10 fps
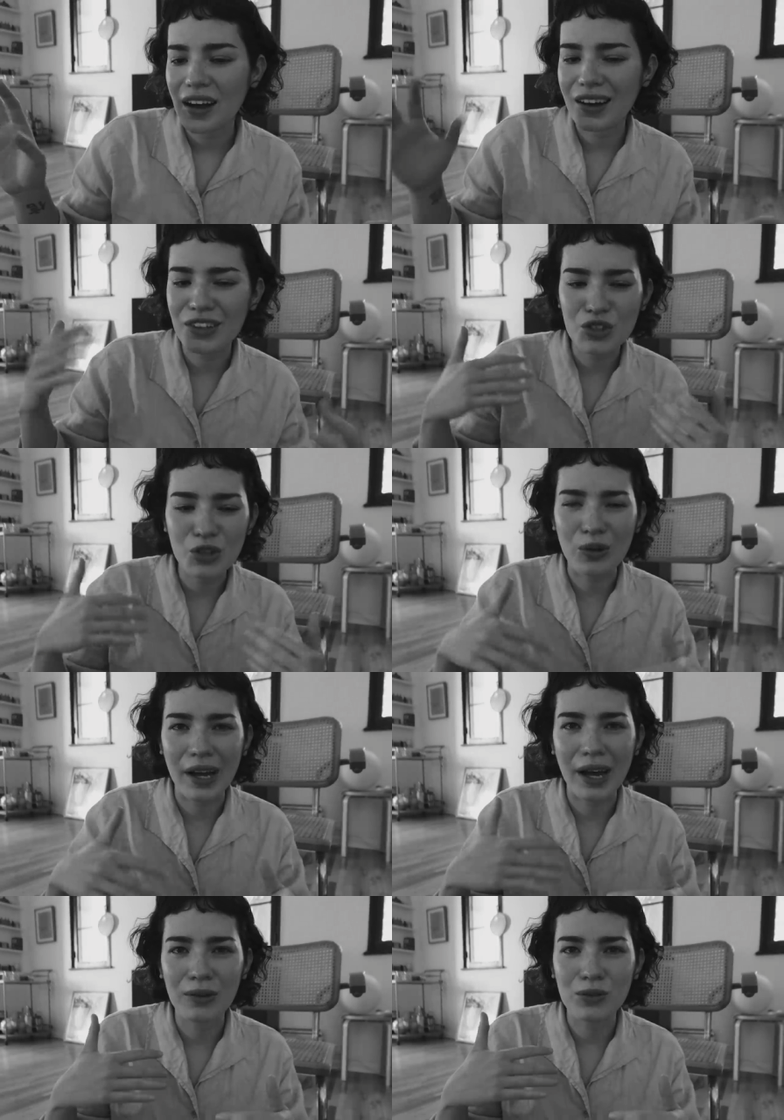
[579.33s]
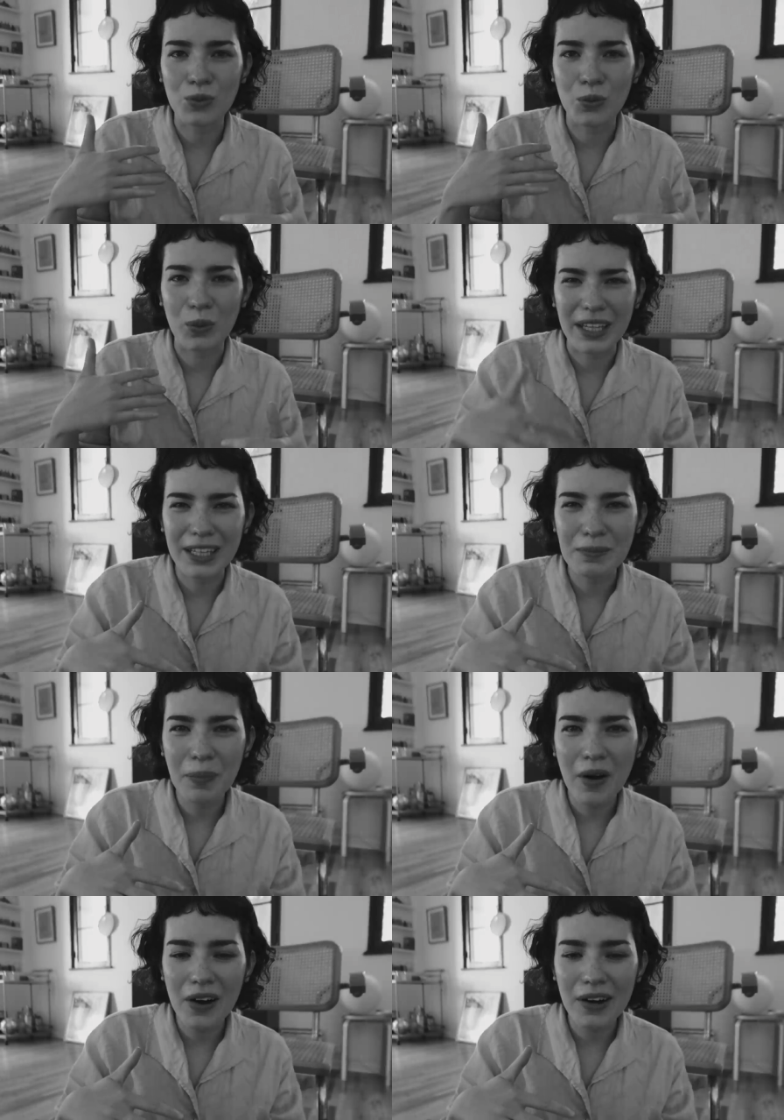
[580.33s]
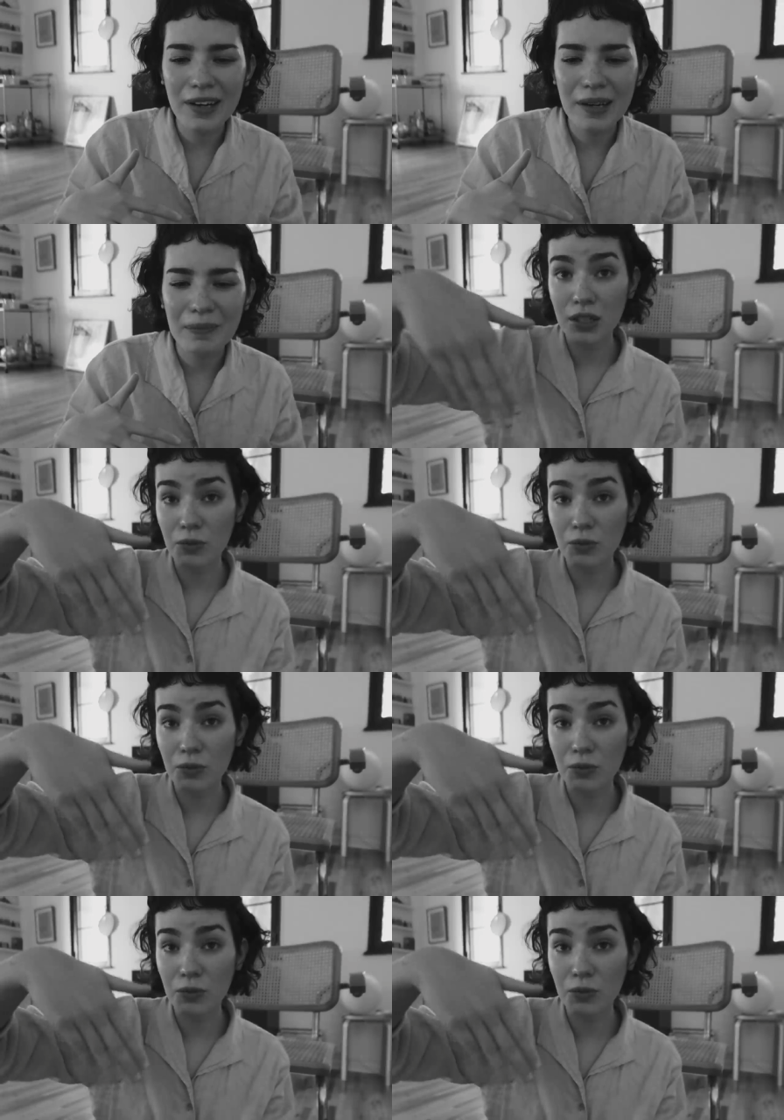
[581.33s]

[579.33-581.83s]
underground weed bar.